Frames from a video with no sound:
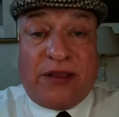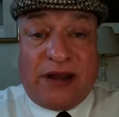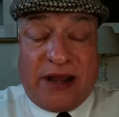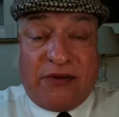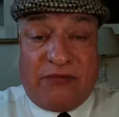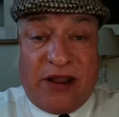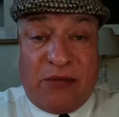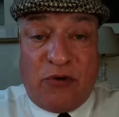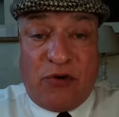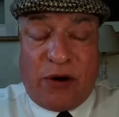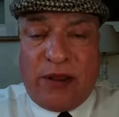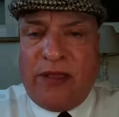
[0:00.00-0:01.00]
the late Ray
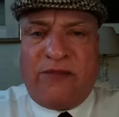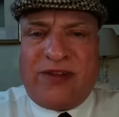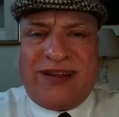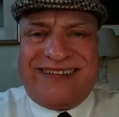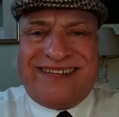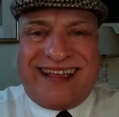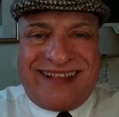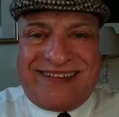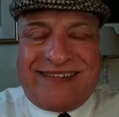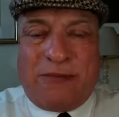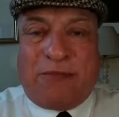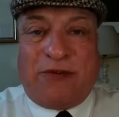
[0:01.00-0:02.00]
Moore.
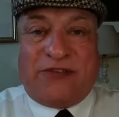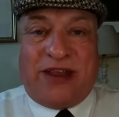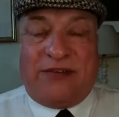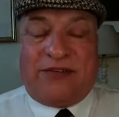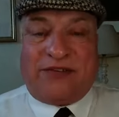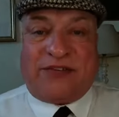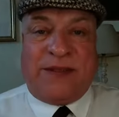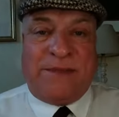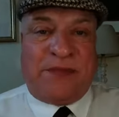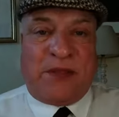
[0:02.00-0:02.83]
Fantastic presenters.